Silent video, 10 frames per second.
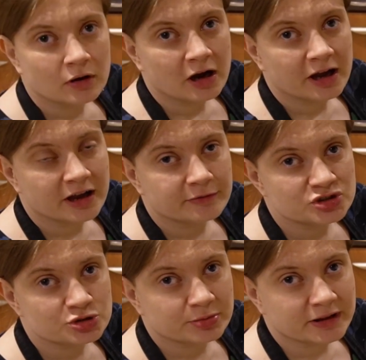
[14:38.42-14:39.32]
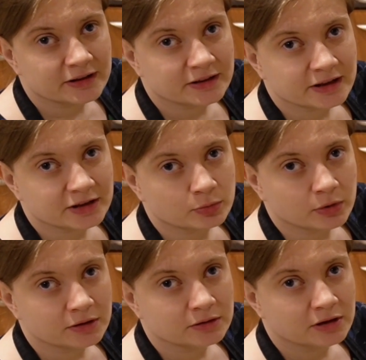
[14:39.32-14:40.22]
I have just blended that
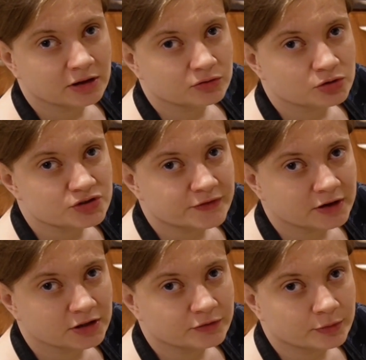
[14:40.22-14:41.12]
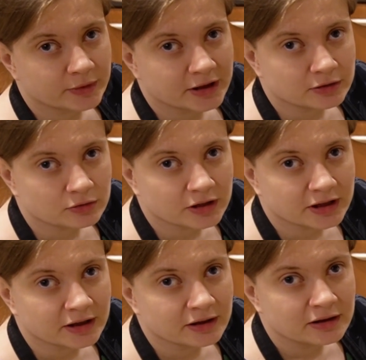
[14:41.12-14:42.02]
one and transferred it from there to
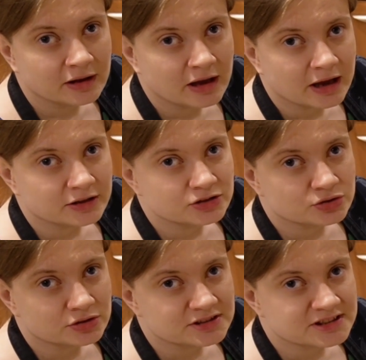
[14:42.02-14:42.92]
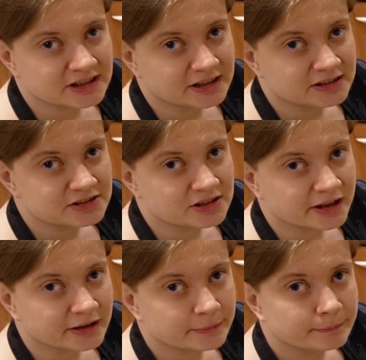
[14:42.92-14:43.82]
there, and as you can see it's
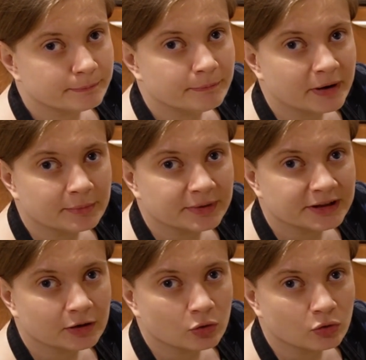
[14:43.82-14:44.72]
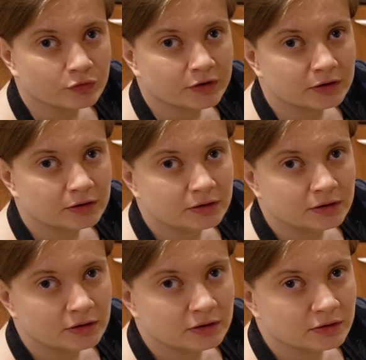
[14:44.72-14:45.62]
like bubbling over
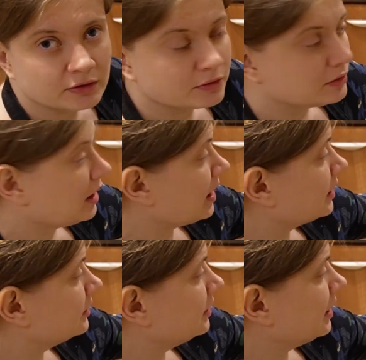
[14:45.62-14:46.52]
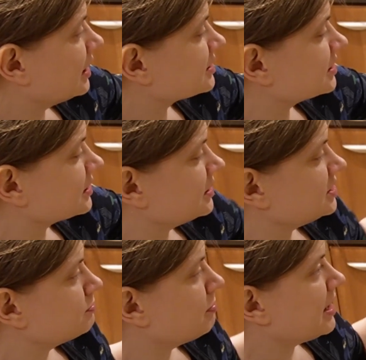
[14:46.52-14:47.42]
and it has like
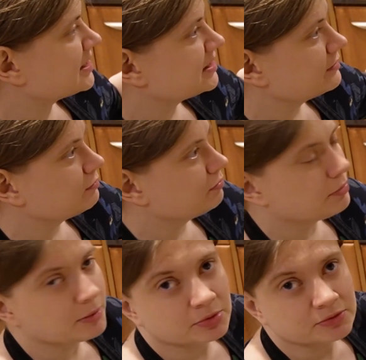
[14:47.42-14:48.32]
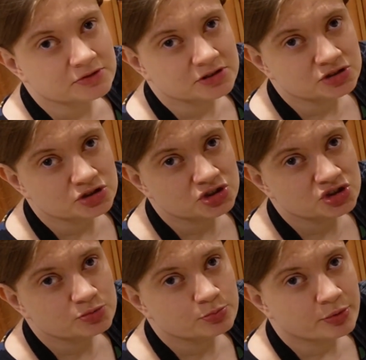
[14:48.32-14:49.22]
these massive bubbles that
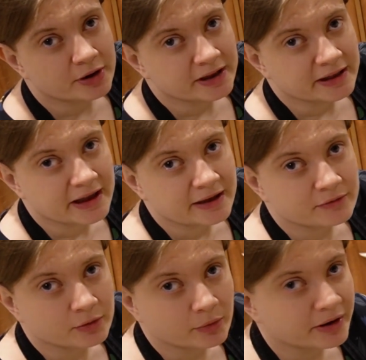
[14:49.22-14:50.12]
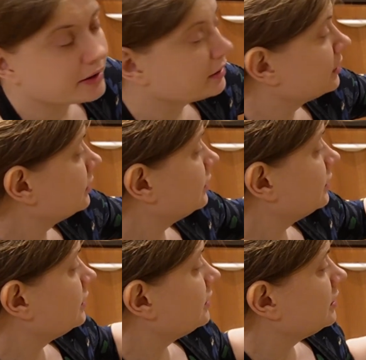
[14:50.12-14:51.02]
just spray everywhere.
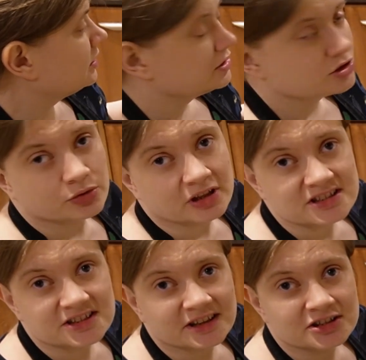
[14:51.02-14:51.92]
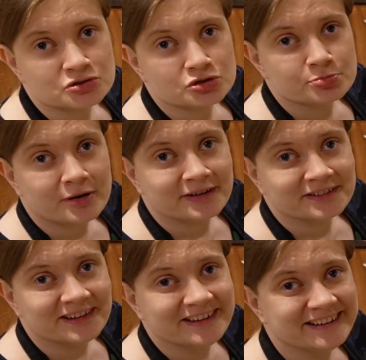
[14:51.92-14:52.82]
So that's the dangerous
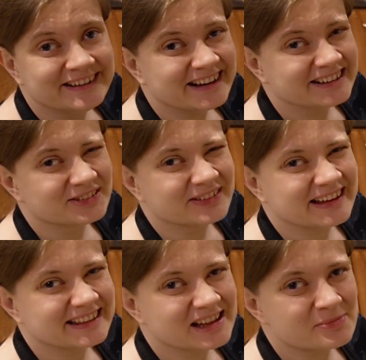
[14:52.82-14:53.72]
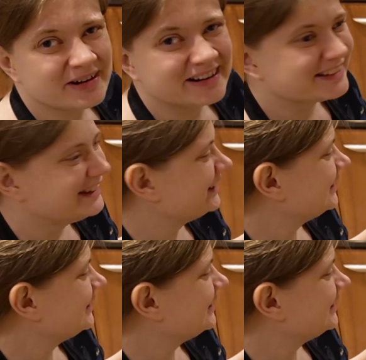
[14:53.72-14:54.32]
part. I don't like that part.